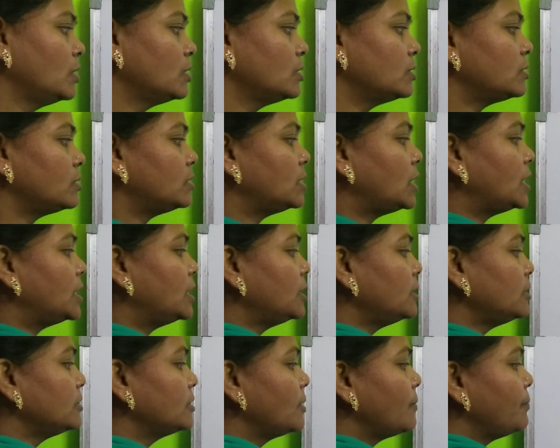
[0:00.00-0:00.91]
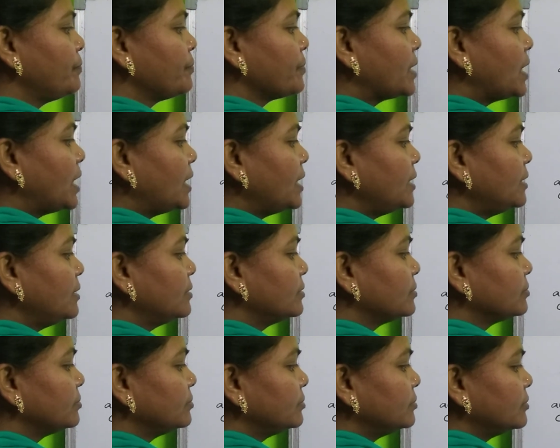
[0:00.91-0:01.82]
So that is, and
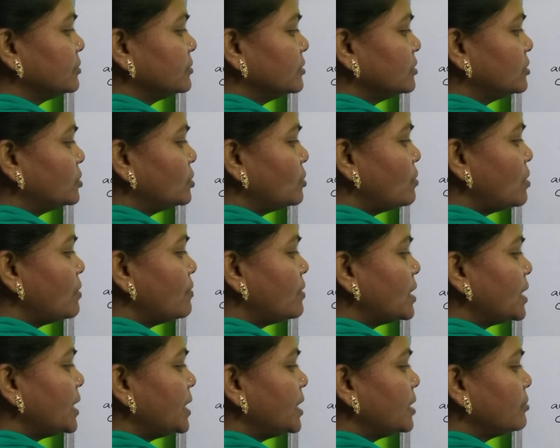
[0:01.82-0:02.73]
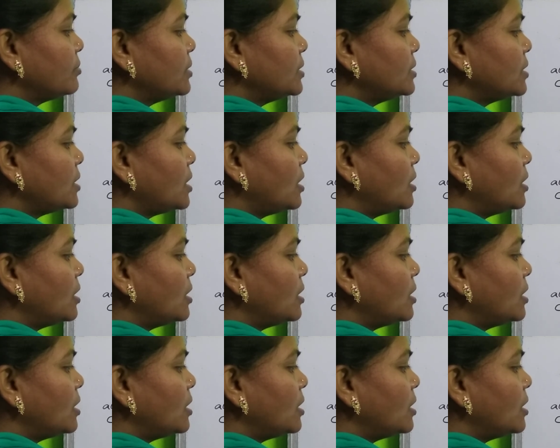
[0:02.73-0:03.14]
so overwriting means